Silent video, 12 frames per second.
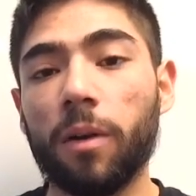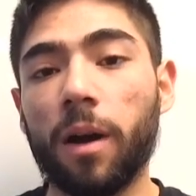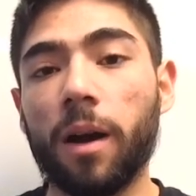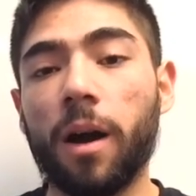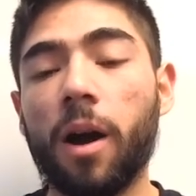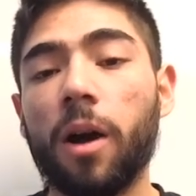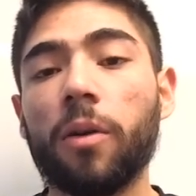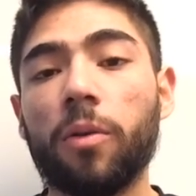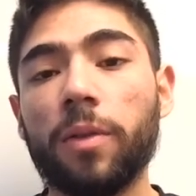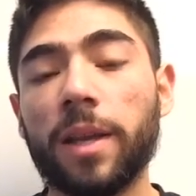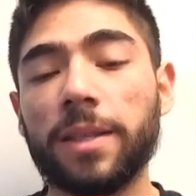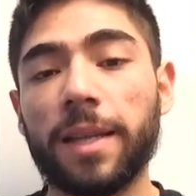are who
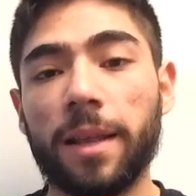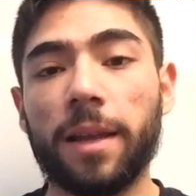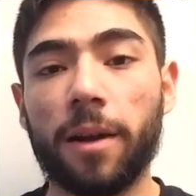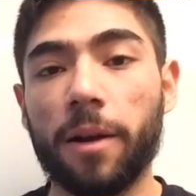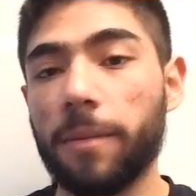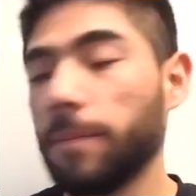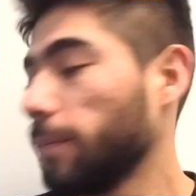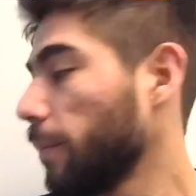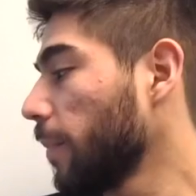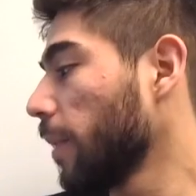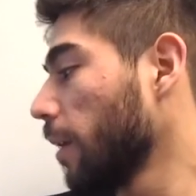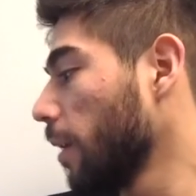they say they are.
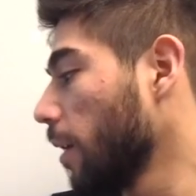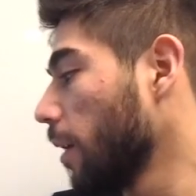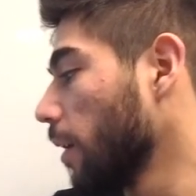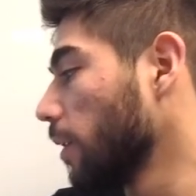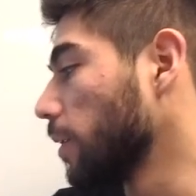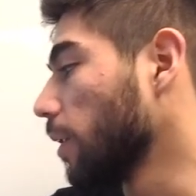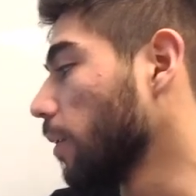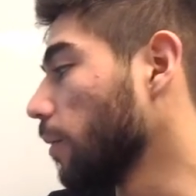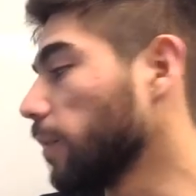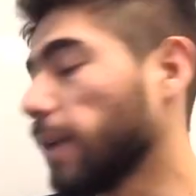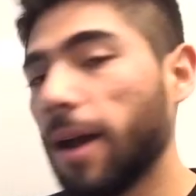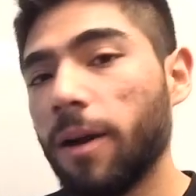So
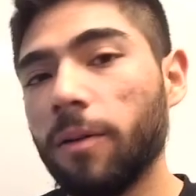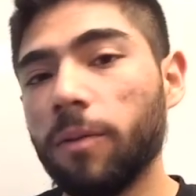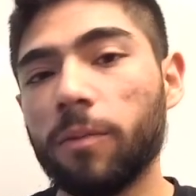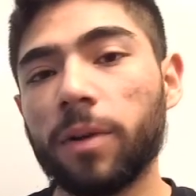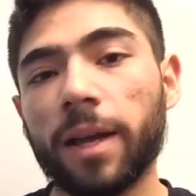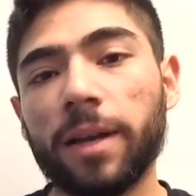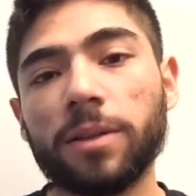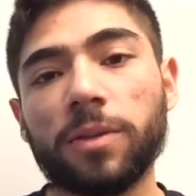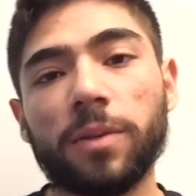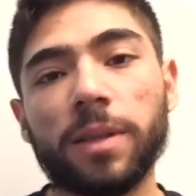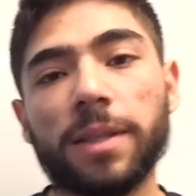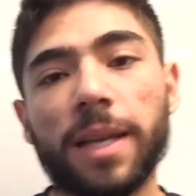now we'll get
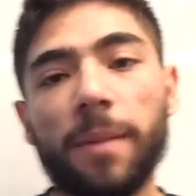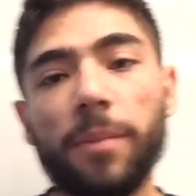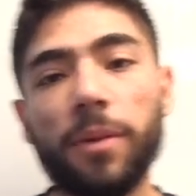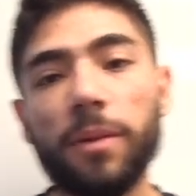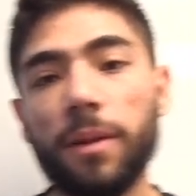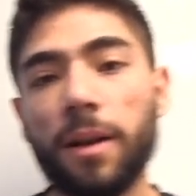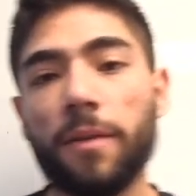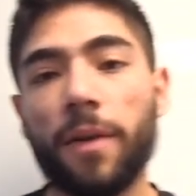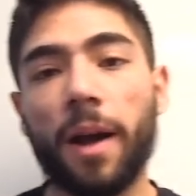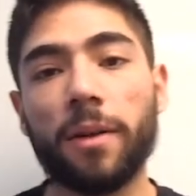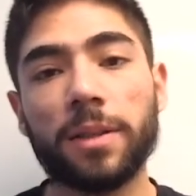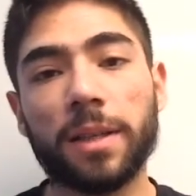into an example of
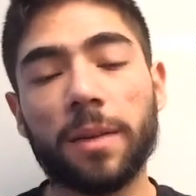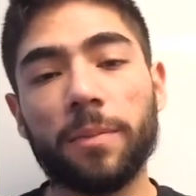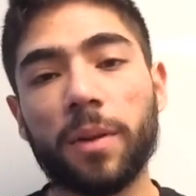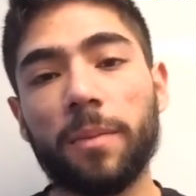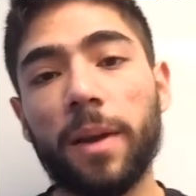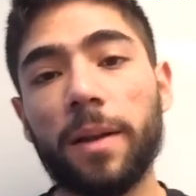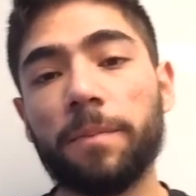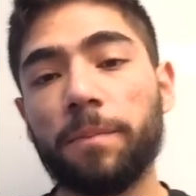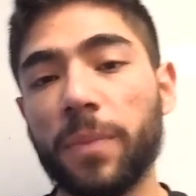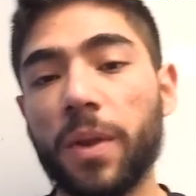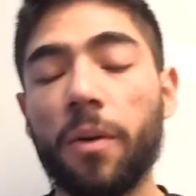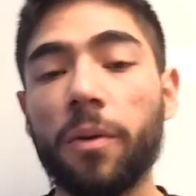how to implement
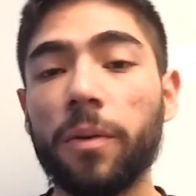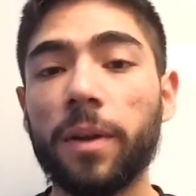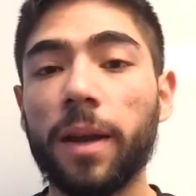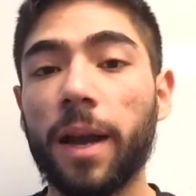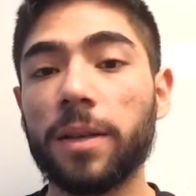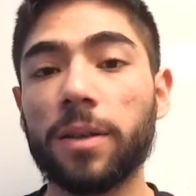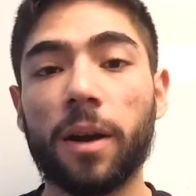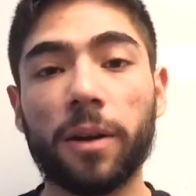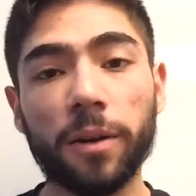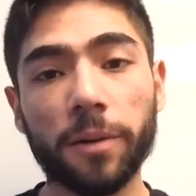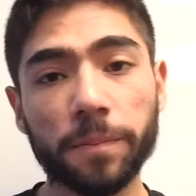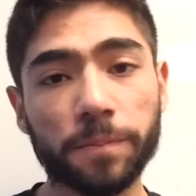Notary and
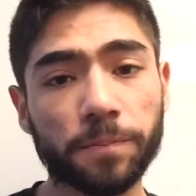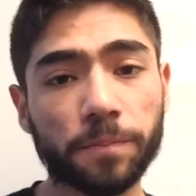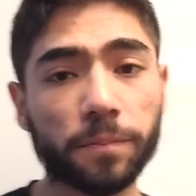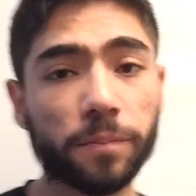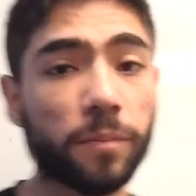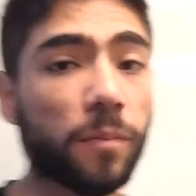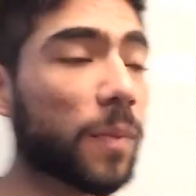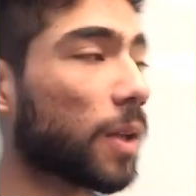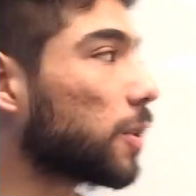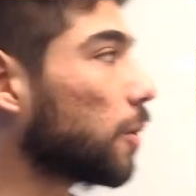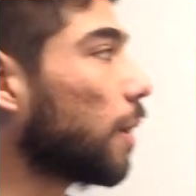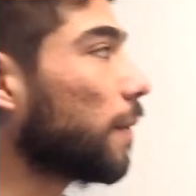Docker.
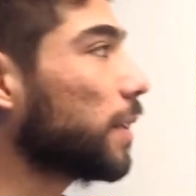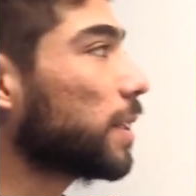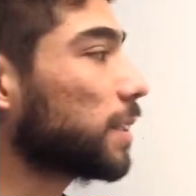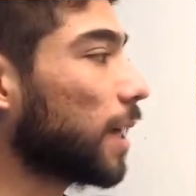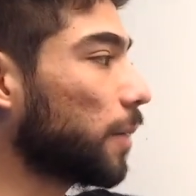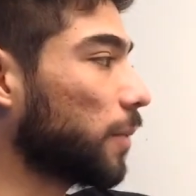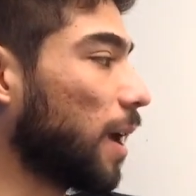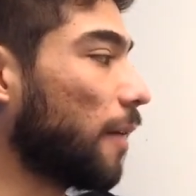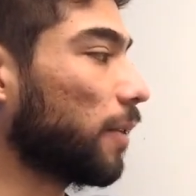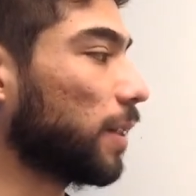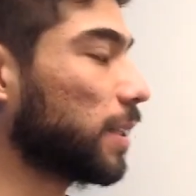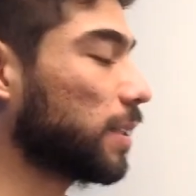So on this side we have
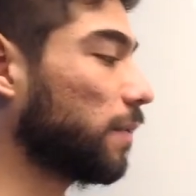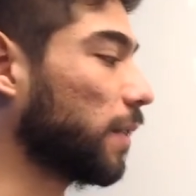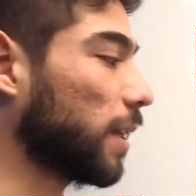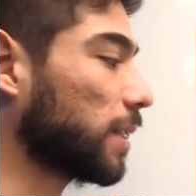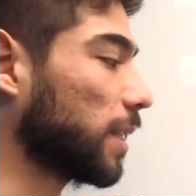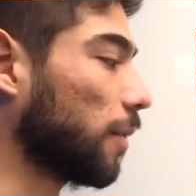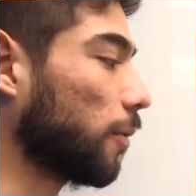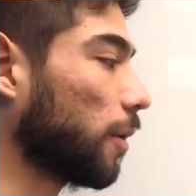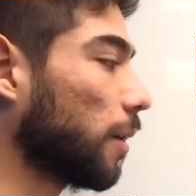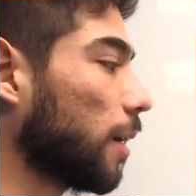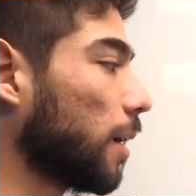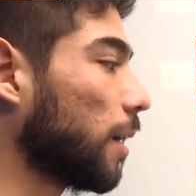a list of things that
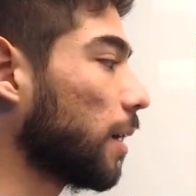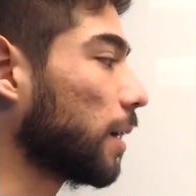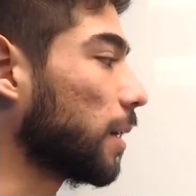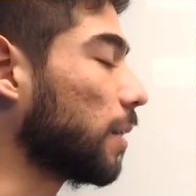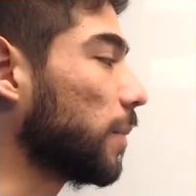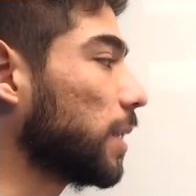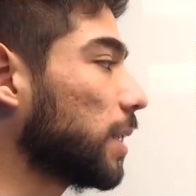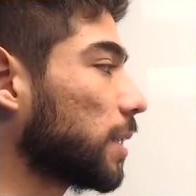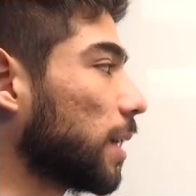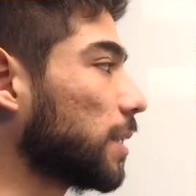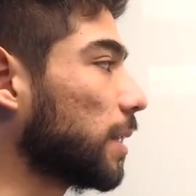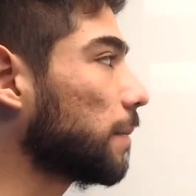we're going to be
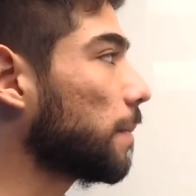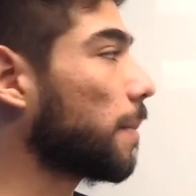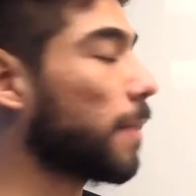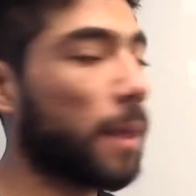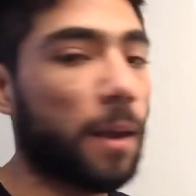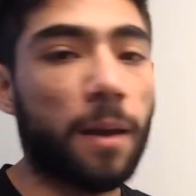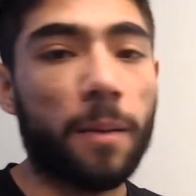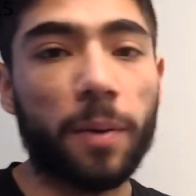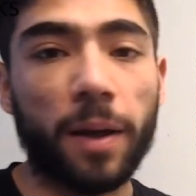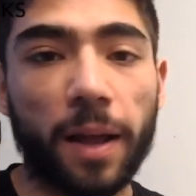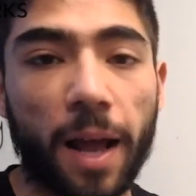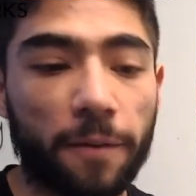discussing,
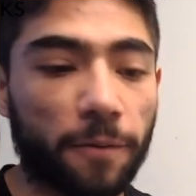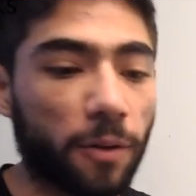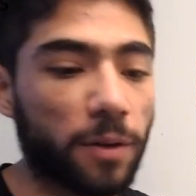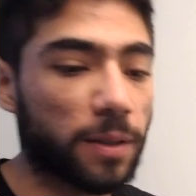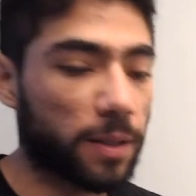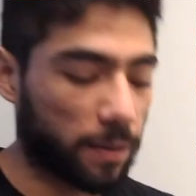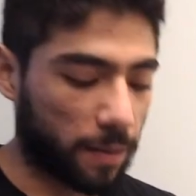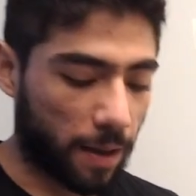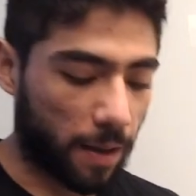but at first